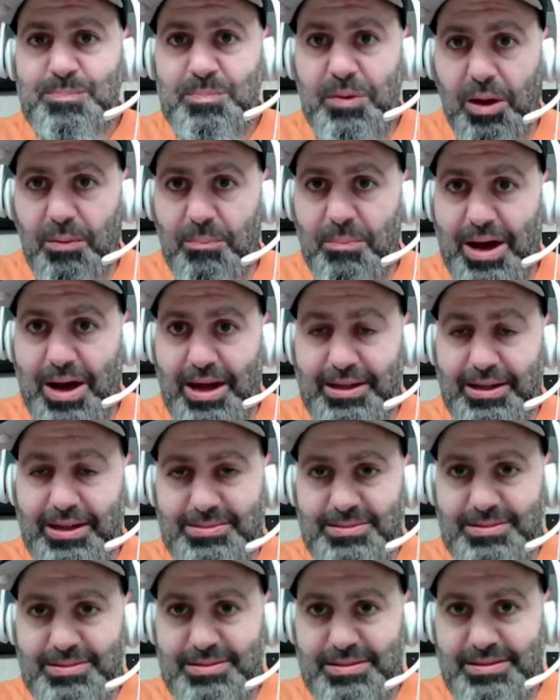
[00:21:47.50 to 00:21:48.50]
but
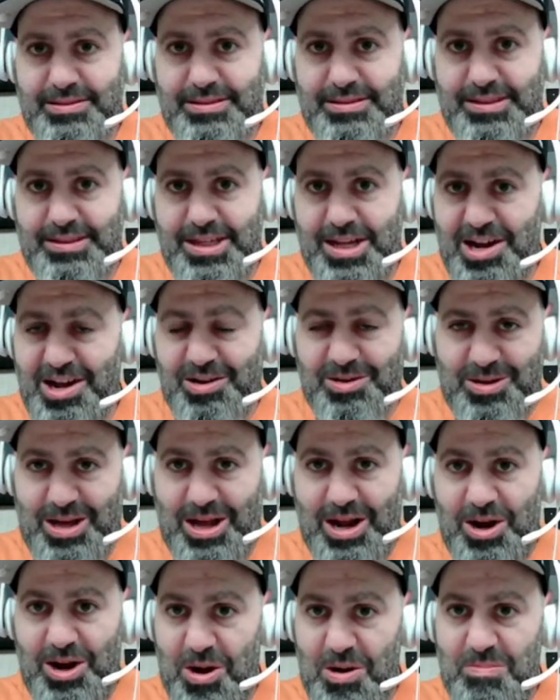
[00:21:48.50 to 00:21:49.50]

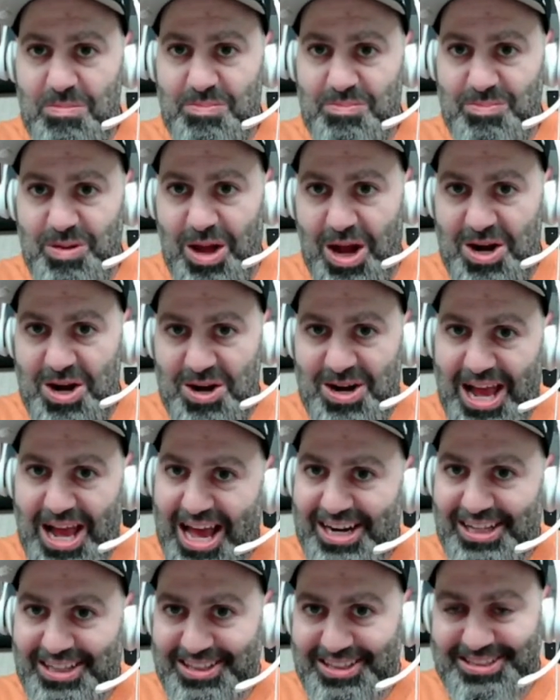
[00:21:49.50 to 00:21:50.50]
I heard
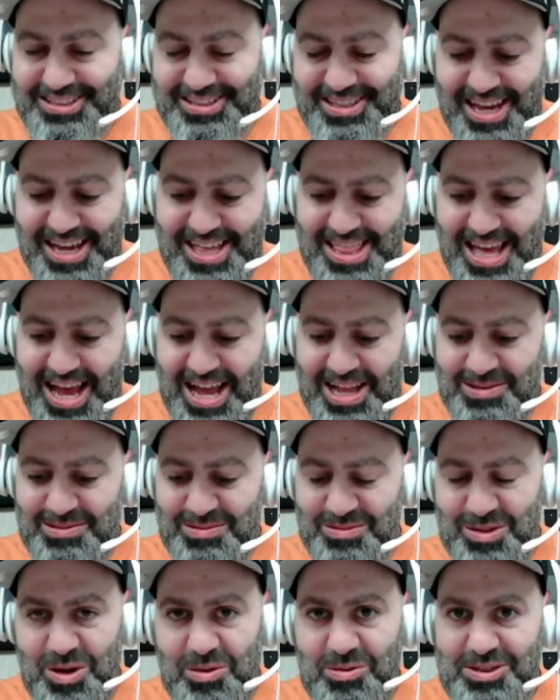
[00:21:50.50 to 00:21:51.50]
analysts say that
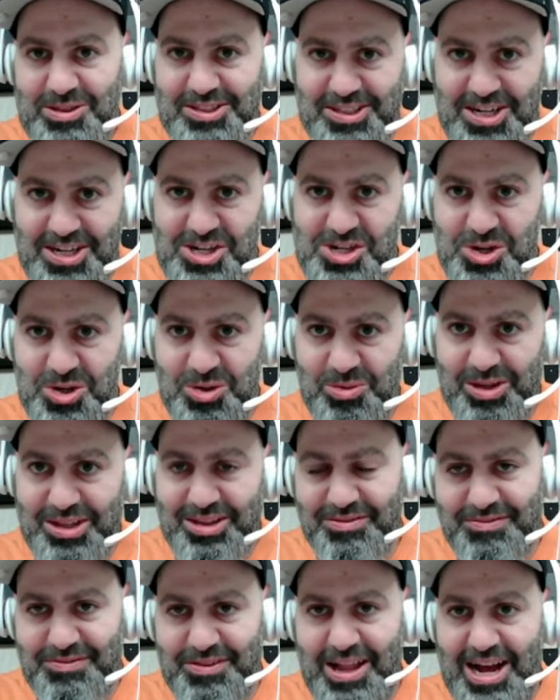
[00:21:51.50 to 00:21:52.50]
there was an issue with
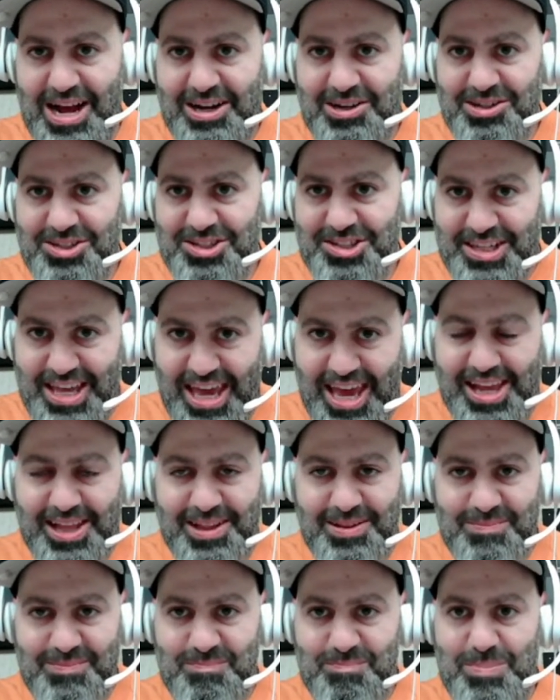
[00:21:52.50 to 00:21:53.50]
Flyers skate
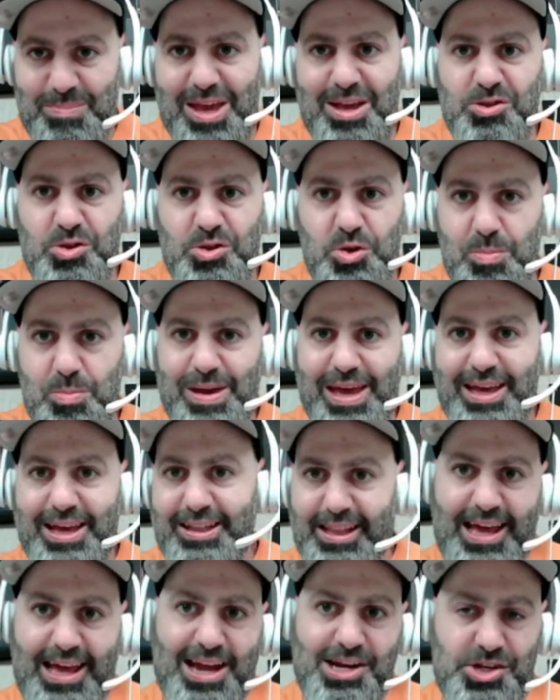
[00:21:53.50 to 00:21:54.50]
being too big
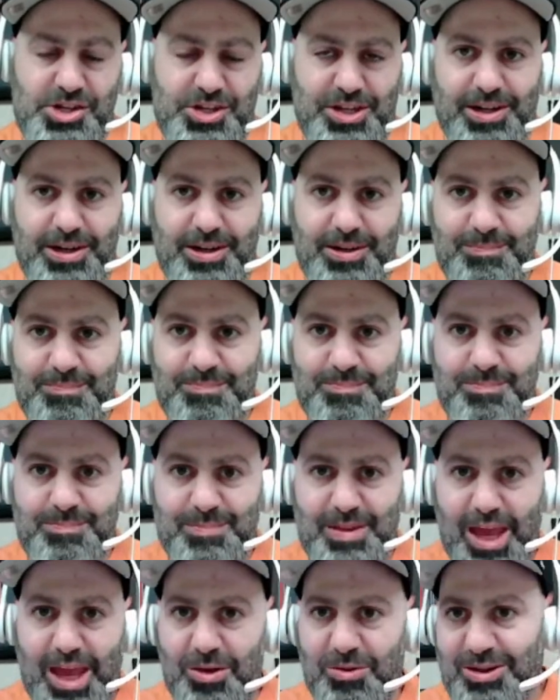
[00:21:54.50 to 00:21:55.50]
last year,
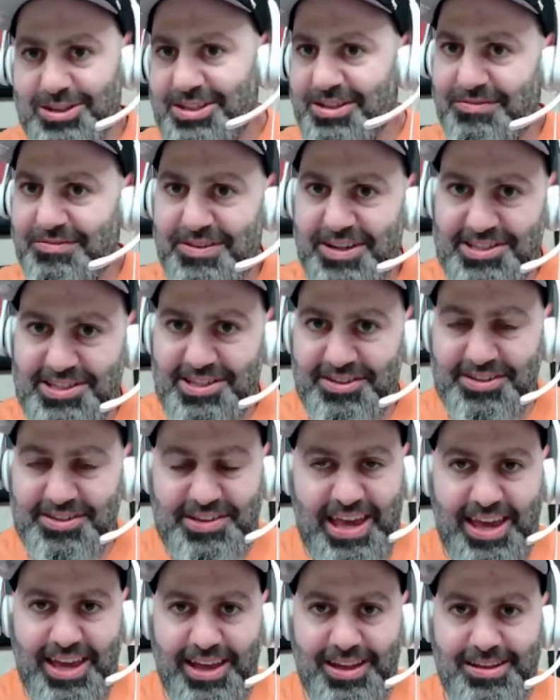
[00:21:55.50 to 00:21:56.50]
and once he fixed his
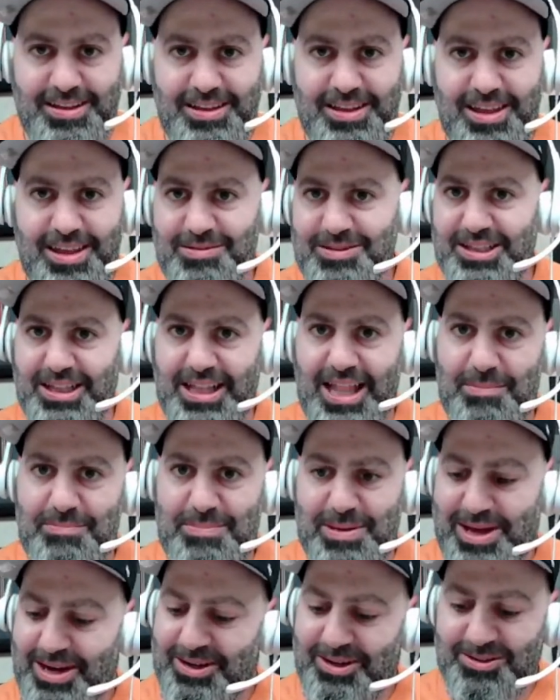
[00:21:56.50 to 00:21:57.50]
skate, he was a lot
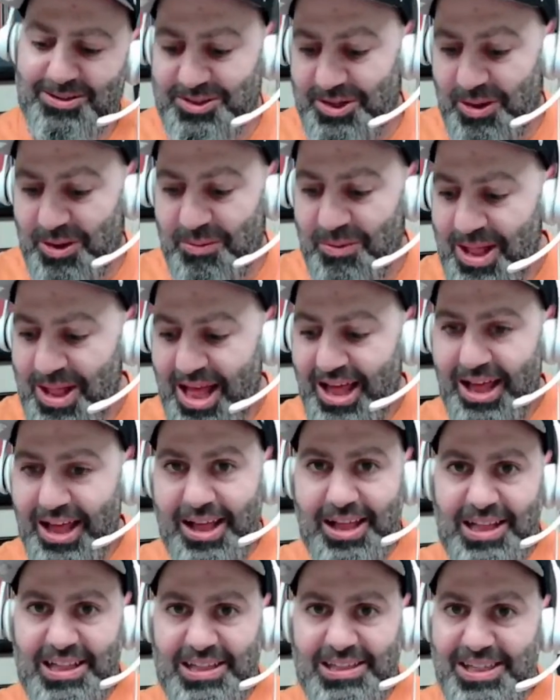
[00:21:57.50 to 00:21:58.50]
better. So
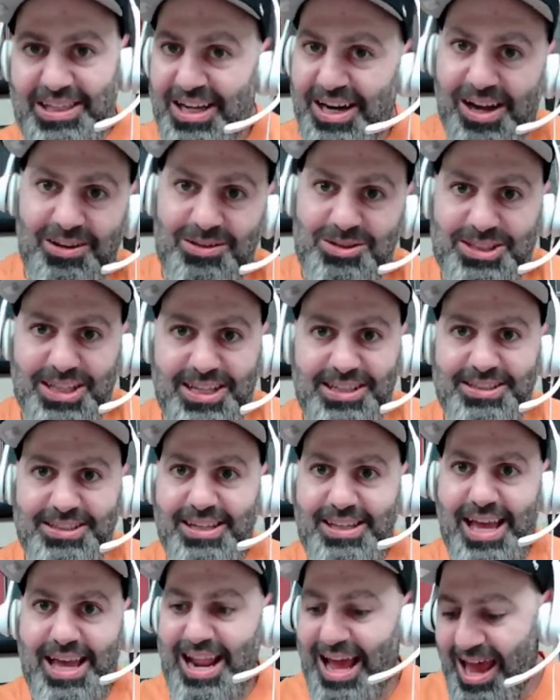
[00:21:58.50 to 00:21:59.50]
as things like
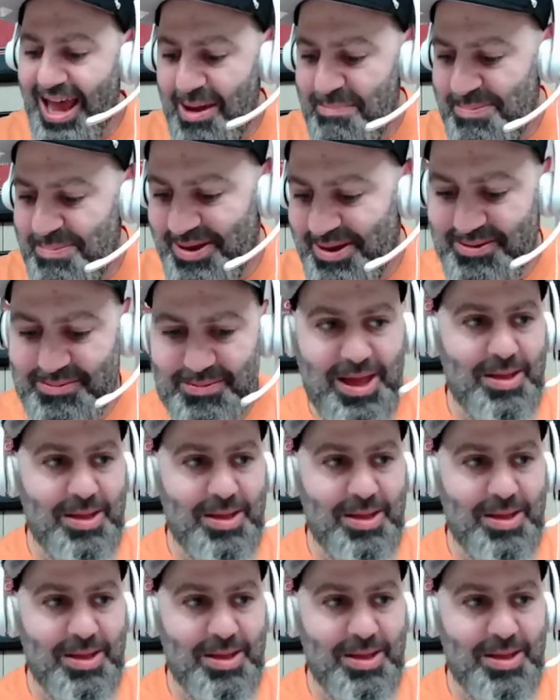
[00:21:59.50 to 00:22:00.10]
that happen. I